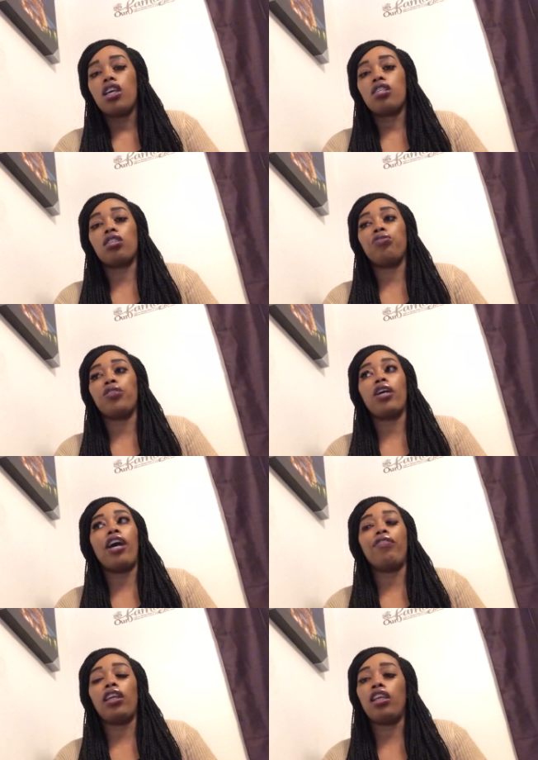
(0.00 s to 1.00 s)
so if you
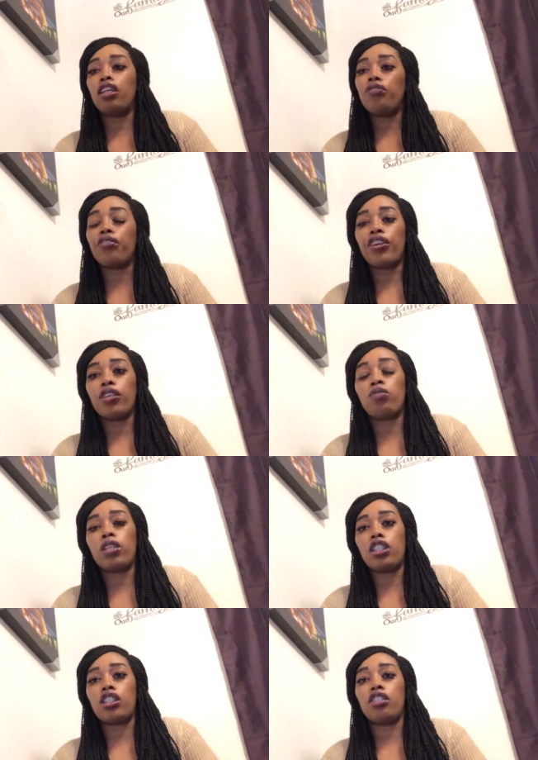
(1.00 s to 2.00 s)
have any further
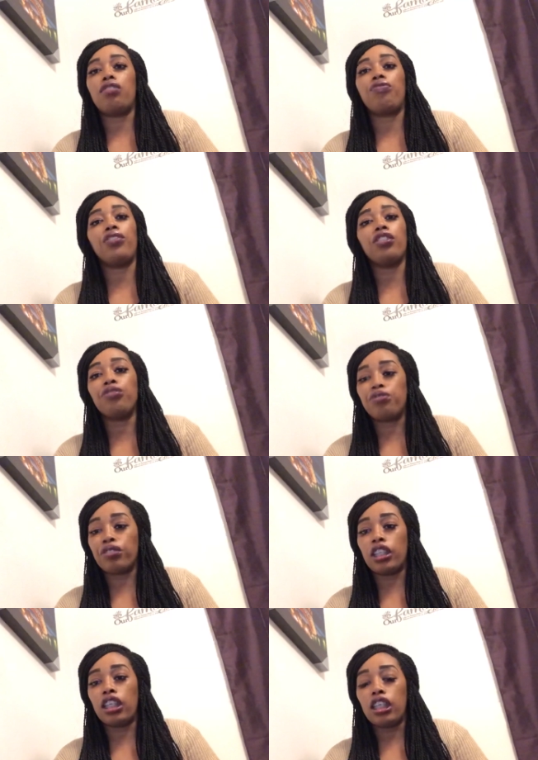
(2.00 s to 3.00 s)
questions feel
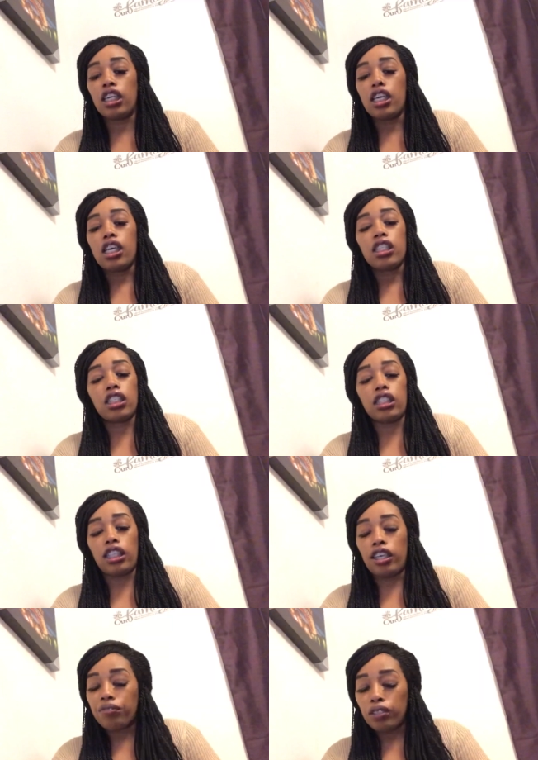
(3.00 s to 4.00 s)
free to
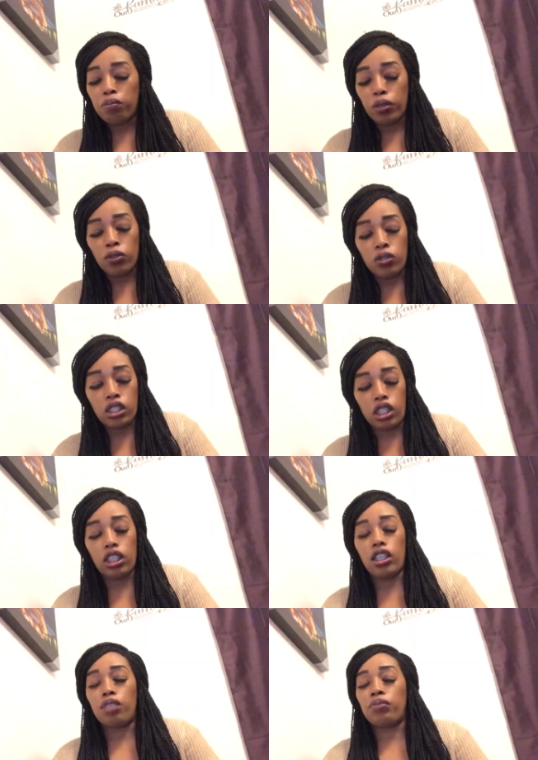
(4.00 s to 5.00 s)
definitely post
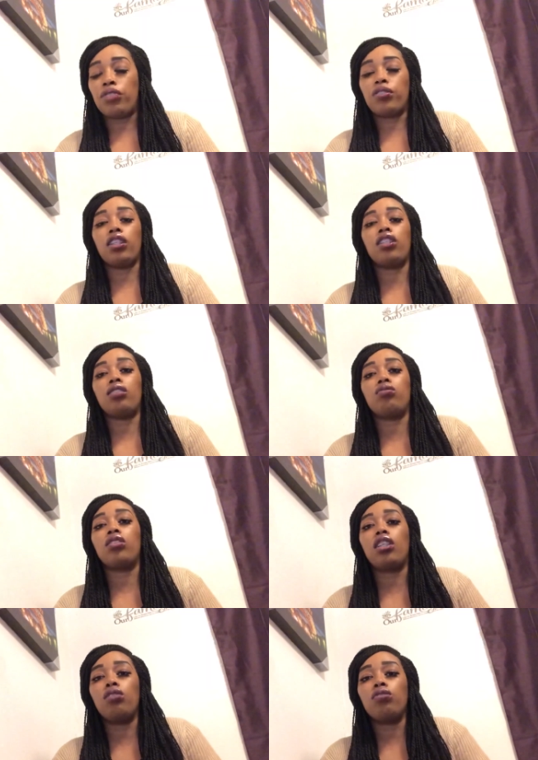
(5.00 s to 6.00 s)
it I'm definitely gonna do a
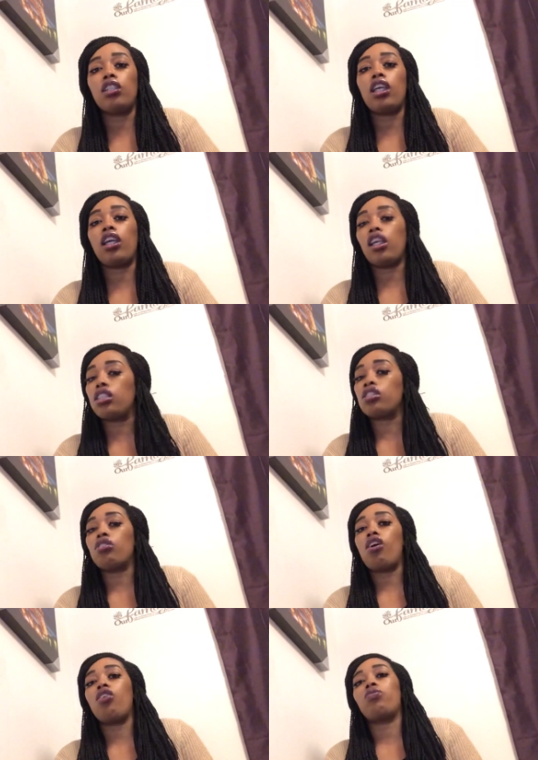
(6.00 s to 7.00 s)
Q&A answer
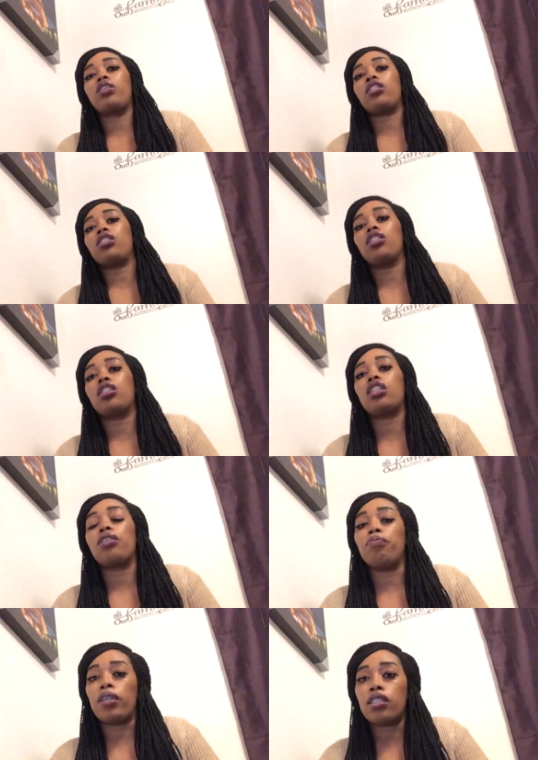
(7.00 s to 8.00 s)
all questions to the
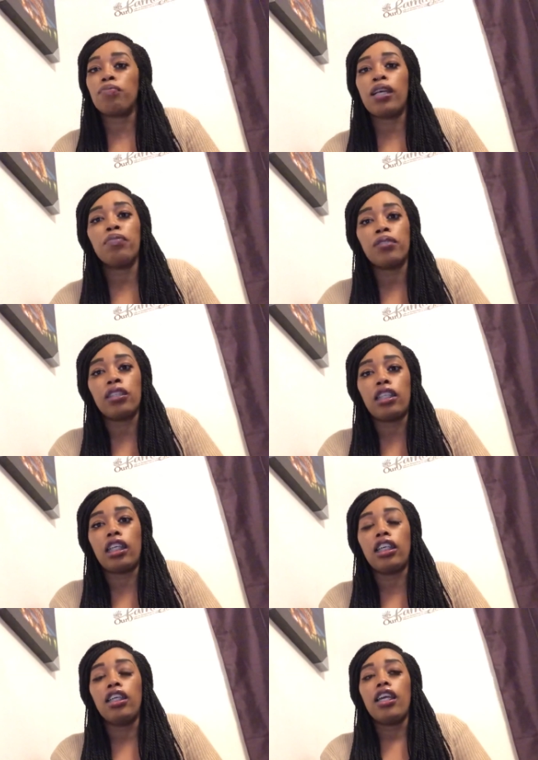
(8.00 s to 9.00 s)
best of my ability